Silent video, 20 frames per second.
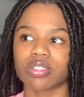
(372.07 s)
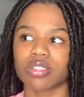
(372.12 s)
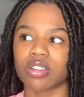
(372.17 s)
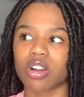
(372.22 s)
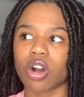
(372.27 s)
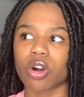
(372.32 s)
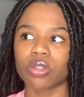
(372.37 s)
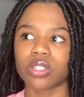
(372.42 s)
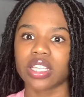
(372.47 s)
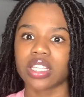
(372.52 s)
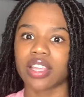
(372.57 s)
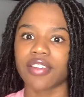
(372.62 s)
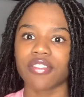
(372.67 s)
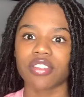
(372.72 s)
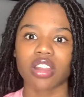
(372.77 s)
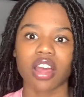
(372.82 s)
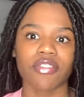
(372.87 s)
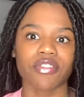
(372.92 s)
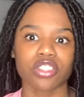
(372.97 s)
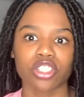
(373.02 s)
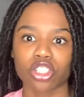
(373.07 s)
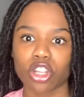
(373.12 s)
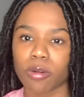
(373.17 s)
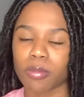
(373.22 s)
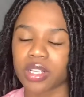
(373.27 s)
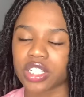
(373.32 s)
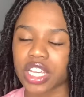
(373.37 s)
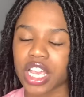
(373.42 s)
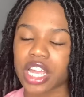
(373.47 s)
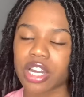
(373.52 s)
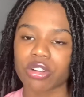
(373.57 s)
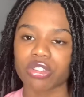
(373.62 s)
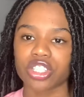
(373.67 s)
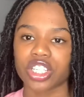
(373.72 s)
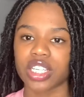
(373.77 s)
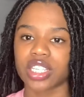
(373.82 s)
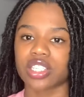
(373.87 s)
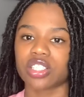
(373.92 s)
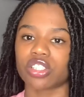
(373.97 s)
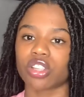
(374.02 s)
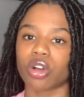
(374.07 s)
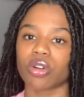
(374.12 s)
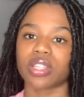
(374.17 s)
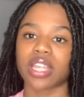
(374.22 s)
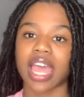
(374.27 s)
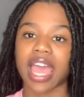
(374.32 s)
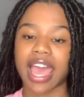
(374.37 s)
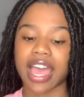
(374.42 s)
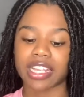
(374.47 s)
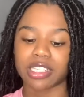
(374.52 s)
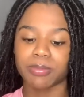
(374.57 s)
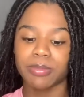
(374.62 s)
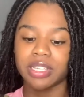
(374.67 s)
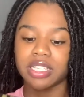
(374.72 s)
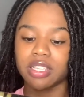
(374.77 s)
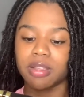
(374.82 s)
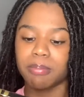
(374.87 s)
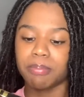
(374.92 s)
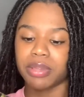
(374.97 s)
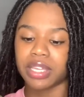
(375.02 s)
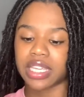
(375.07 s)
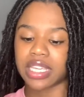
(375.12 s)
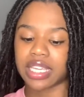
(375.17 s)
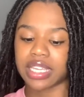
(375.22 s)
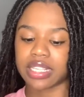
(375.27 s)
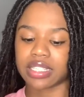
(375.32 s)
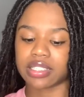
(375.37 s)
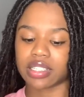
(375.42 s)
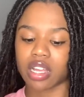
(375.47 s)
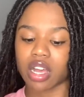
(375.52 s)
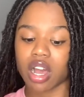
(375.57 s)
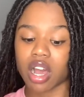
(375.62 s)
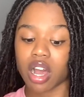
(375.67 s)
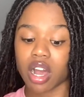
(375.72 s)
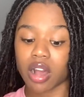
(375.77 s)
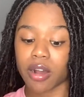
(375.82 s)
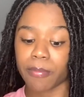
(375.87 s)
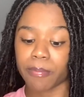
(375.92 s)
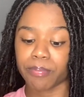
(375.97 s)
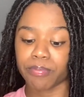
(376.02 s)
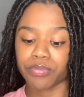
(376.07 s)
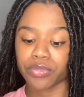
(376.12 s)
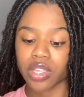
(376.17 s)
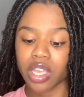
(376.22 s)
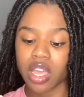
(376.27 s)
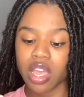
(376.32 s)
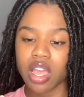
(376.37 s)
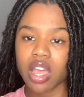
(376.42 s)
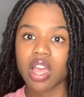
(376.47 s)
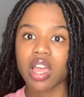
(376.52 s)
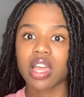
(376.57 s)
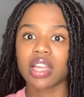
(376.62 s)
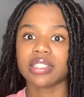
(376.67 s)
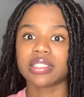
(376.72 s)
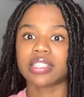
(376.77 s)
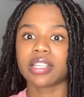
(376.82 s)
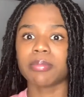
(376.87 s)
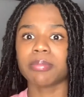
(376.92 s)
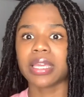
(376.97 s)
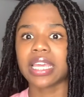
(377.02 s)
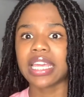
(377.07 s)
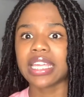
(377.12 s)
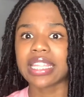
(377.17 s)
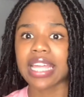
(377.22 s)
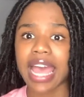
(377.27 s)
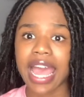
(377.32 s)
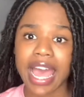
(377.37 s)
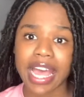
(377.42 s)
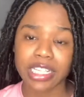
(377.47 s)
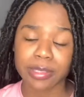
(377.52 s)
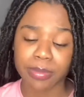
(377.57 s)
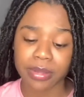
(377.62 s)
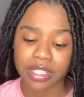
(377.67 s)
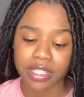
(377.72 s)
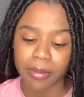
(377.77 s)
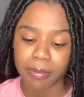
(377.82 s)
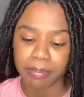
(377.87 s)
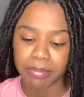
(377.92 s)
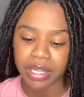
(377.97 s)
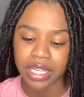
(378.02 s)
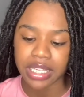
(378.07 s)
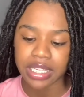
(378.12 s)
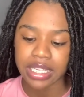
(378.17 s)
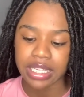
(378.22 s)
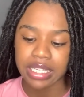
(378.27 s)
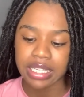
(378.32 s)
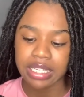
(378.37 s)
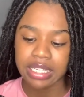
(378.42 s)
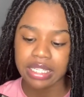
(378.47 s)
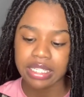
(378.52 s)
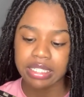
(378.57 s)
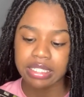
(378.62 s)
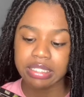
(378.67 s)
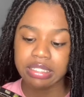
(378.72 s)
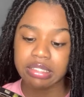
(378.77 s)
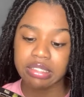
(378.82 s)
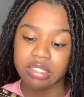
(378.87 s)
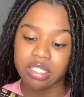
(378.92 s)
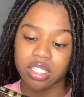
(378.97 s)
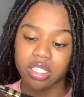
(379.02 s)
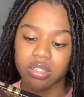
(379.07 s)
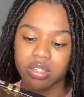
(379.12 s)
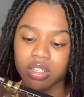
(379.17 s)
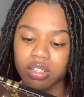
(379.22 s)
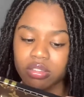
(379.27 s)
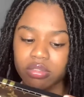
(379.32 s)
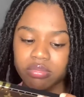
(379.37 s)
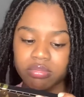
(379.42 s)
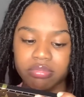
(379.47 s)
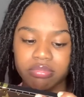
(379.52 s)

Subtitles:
only living off of so much energy. So that has been the biggest, to me, that has been the biggest, you know,